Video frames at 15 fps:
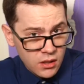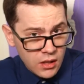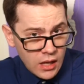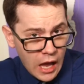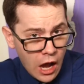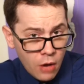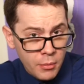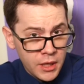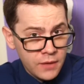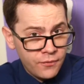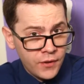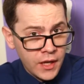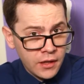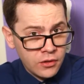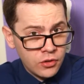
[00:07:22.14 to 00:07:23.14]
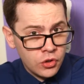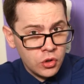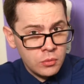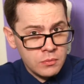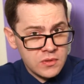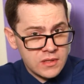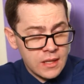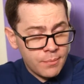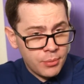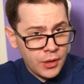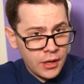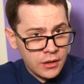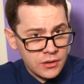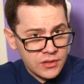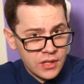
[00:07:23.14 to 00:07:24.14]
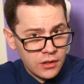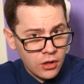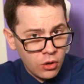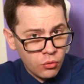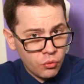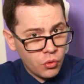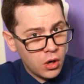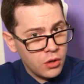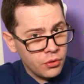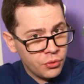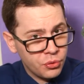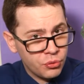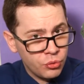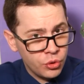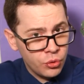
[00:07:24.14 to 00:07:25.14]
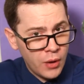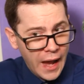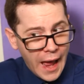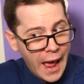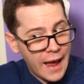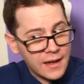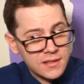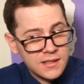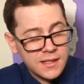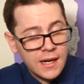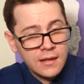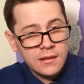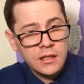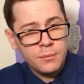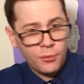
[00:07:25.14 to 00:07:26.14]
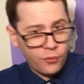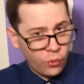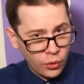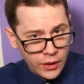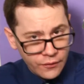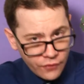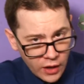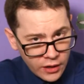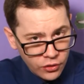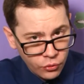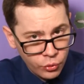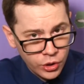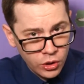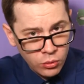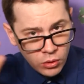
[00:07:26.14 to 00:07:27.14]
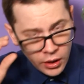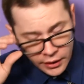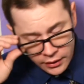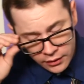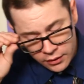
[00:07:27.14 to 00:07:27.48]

how many fake tombs that players can go run through accidentally before they find the real one?